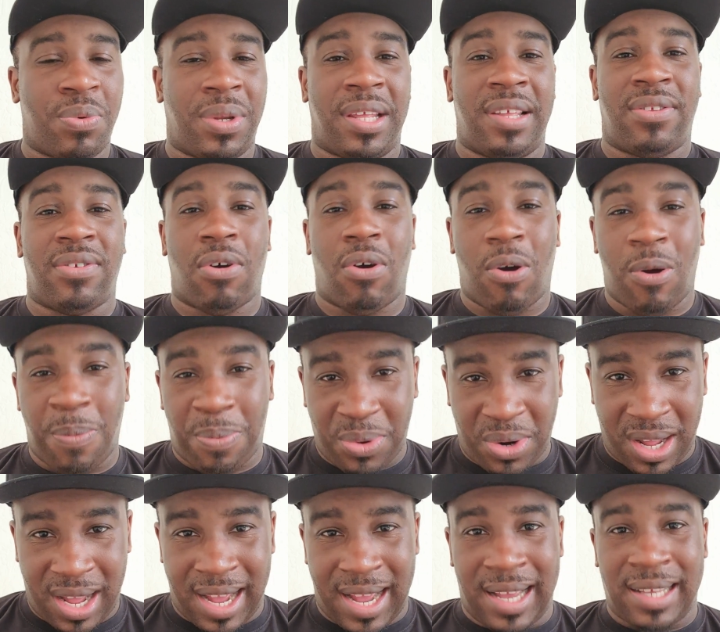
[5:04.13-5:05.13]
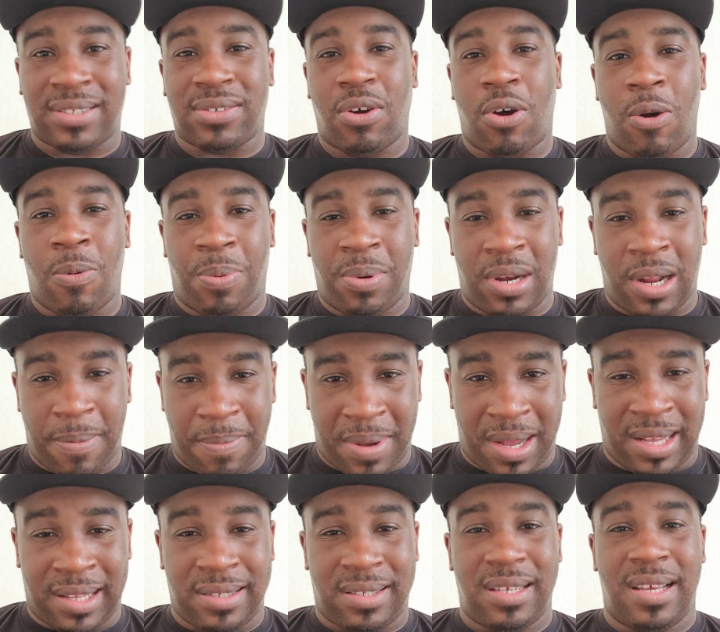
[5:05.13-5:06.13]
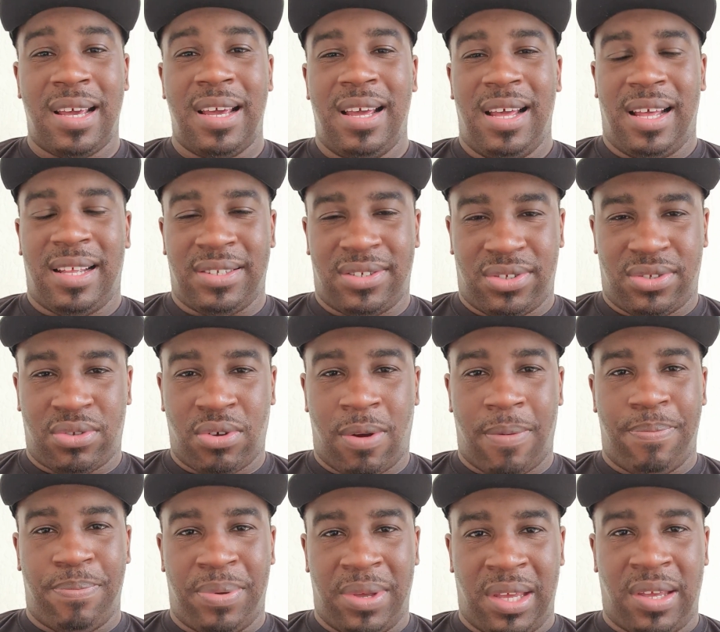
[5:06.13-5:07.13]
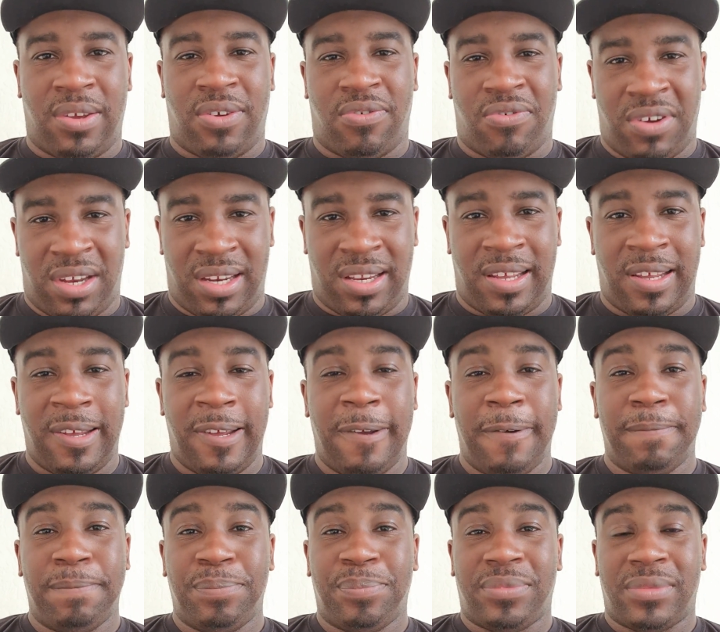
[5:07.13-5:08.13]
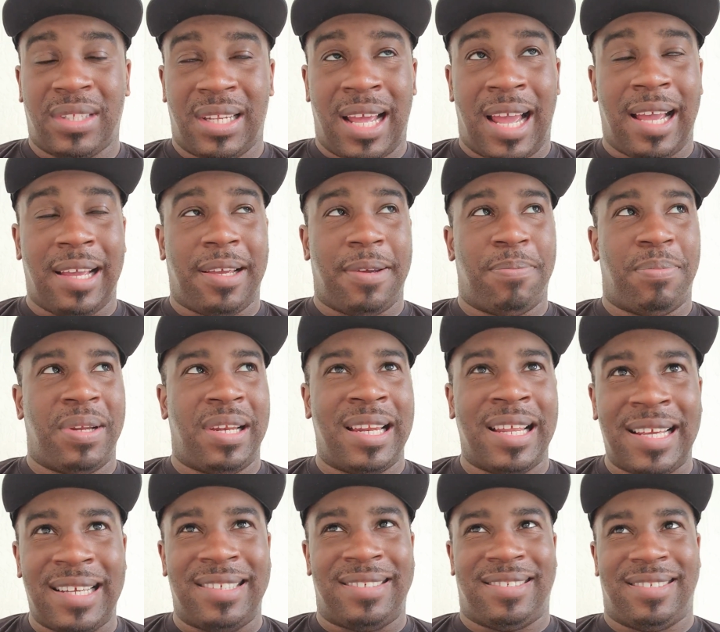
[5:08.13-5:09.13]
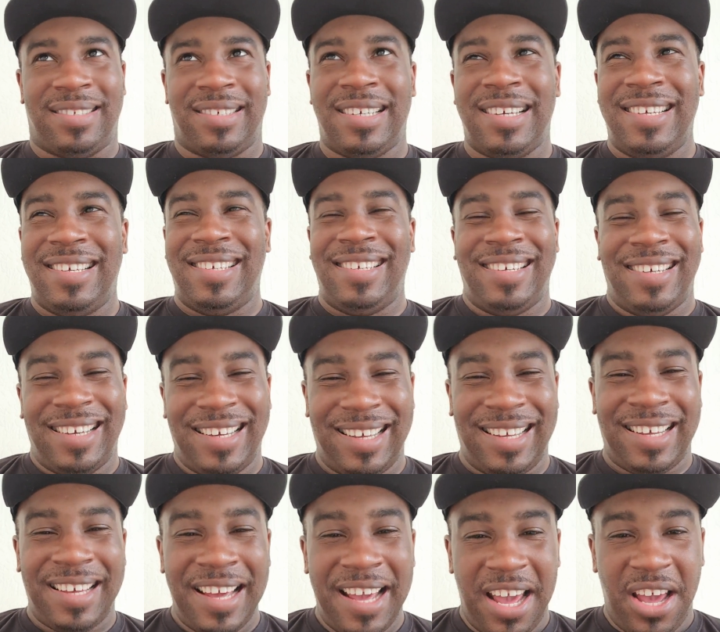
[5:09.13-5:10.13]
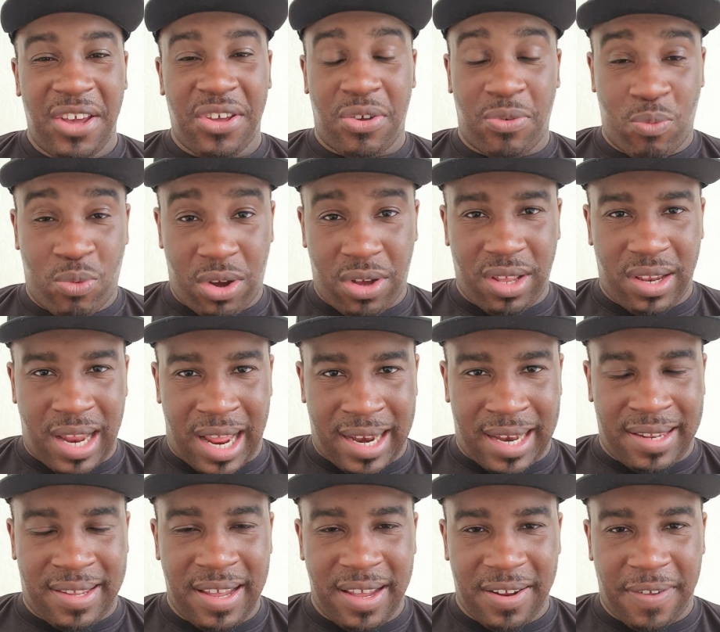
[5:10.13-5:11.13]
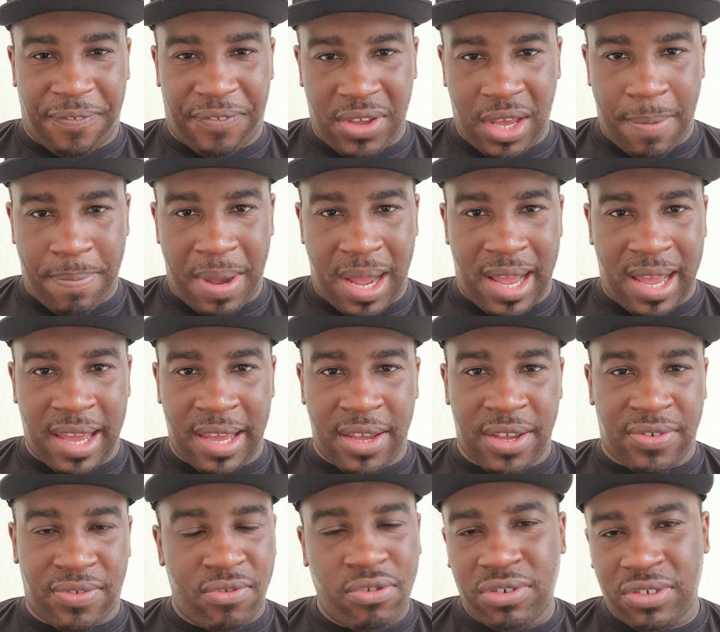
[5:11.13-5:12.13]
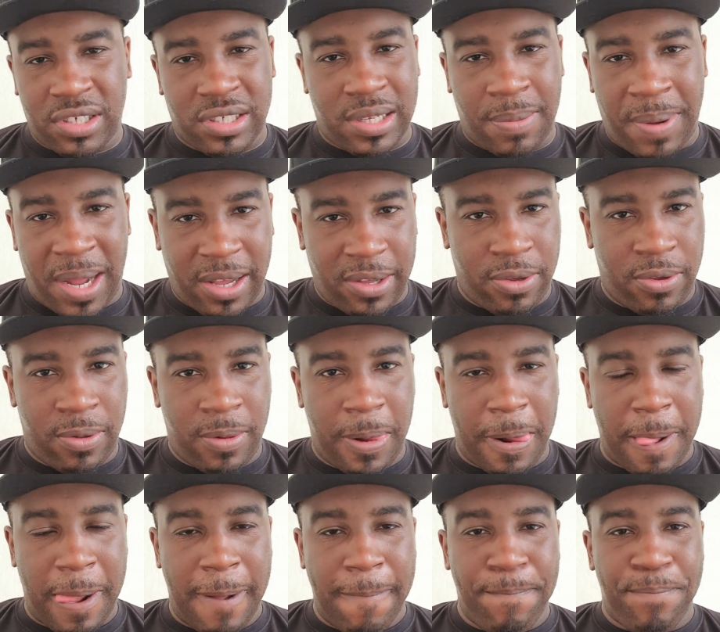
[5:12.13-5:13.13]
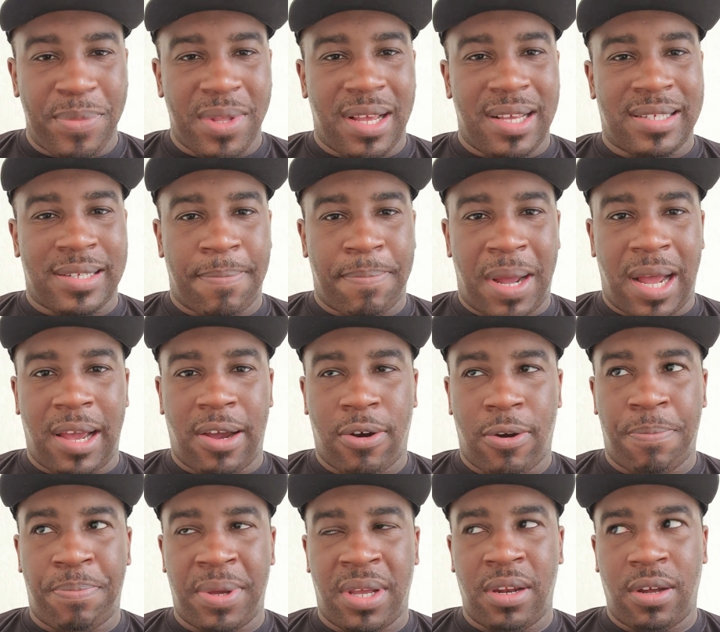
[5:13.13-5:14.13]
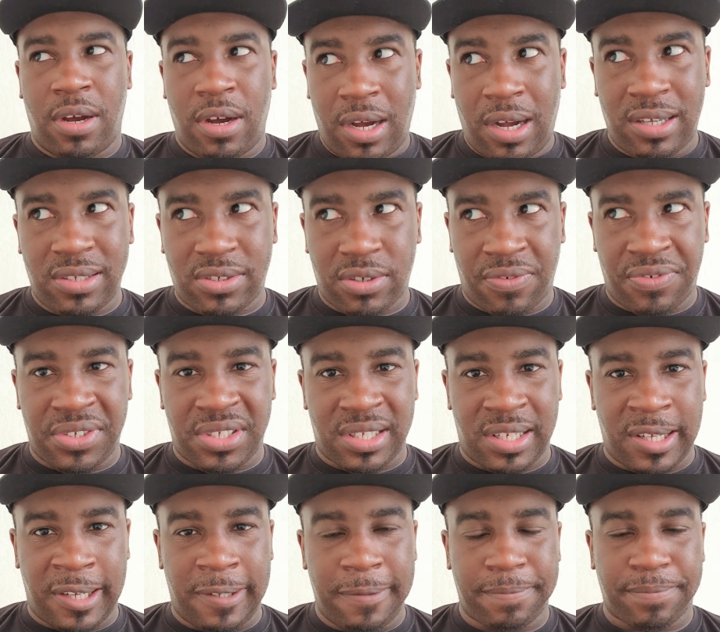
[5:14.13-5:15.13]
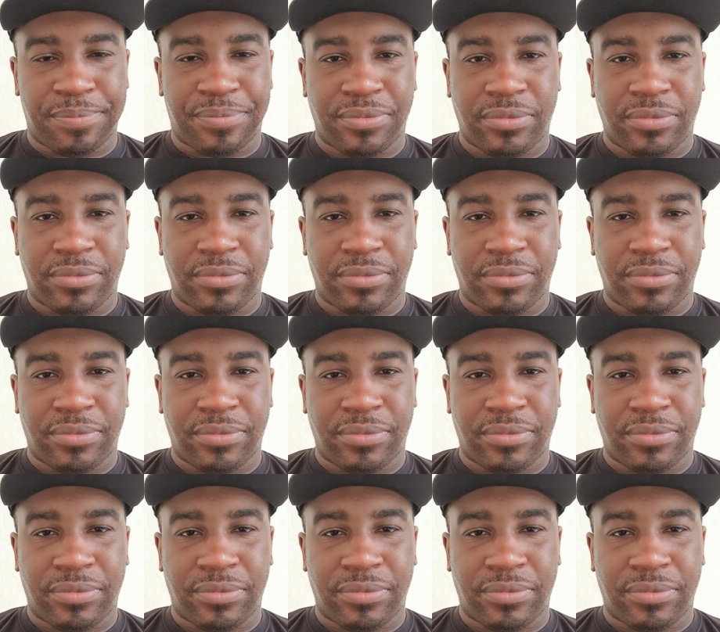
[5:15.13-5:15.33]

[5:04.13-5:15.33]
We need to open our eyes, open our minds, and stop being greedy. Like, please. What? And the thing about it, it's not just about you. It's about helping us, obviously,